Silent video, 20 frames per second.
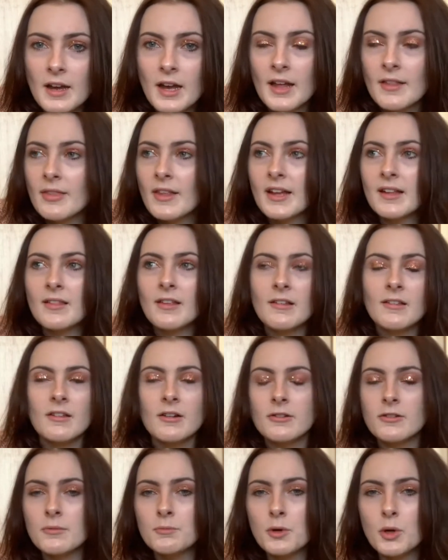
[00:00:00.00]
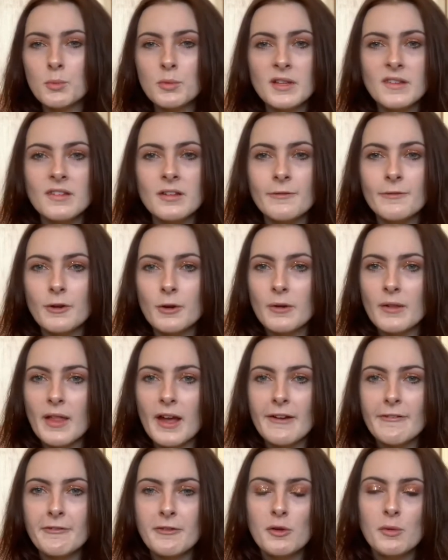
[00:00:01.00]
and like these are the moments of your
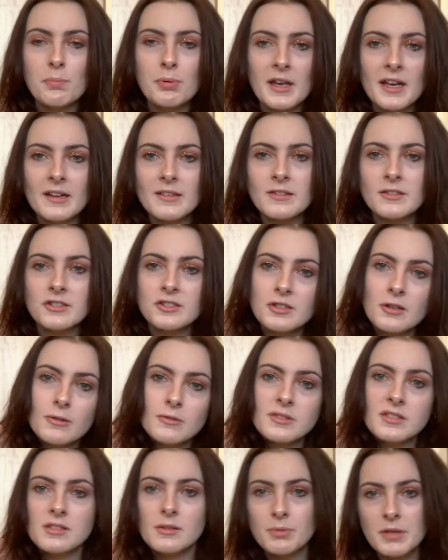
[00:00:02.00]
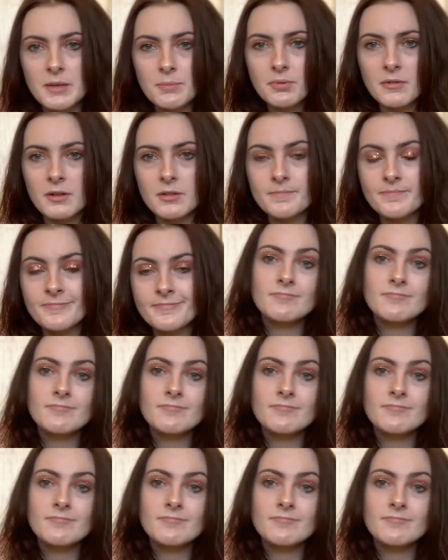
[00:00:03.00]
life you pick to show to the people.